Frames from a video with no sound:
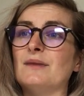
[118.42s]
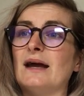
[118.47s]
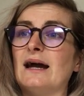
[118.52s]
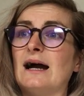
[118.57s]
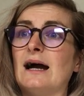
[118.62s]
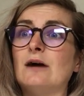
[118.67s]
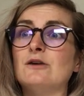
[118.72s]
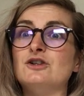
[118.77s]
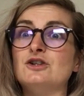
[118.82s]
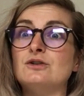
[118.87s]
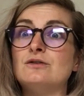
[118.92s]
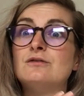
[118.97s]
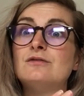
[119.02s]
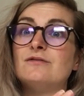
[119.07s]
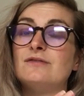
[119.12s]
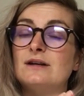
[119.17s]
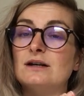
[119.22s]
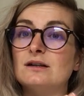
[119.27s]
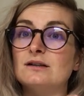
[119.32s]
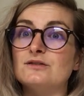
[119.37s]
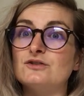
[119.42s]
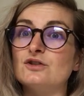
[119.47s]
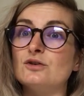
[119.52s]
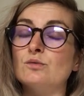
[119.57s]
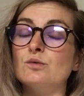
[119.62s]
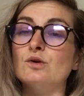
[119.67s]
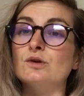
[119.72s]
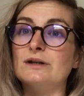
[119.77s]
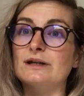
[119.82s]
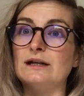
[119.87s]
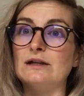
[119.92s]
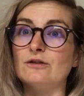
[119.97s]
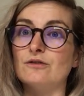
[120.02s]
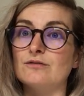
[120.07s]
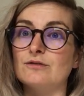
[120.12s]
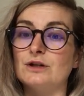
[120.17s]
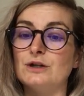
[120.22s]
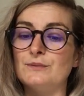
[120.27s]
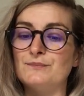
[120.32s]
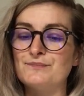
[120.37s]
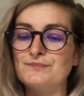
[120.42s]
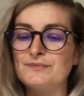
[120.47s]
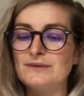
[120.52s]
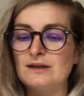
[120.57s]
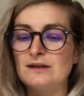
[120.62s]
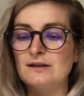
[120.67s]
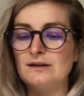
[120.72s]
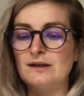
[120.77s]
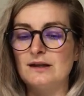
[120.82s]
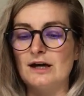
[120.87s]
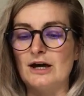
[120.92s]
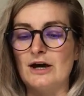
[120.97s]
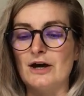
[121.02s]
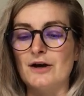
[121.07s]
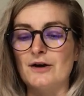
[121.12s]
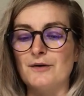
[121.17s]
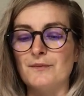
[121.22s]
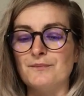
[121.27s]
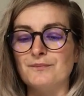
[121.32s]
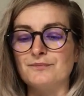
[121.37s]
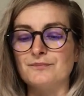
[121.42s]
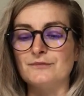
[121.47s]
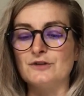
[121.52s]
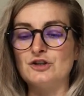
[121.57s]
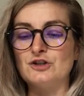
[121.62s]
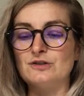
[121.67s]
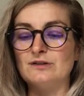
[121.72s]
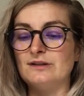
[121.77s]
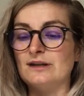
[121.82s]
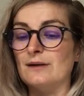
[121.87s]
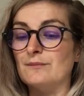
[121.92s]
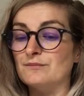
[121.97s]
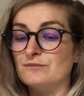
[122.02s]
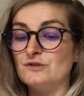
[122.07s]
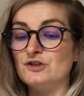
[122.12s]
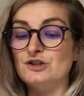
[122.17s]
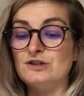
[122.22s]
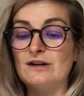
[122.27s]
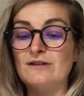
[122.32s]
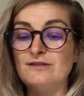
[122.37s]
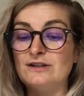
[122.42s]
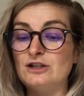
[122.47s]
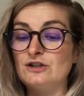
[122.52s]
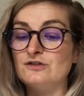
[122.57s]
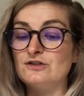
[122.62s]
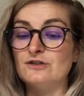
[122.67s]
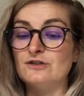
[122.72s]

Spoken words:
How you feel as you're walking through. You definitely use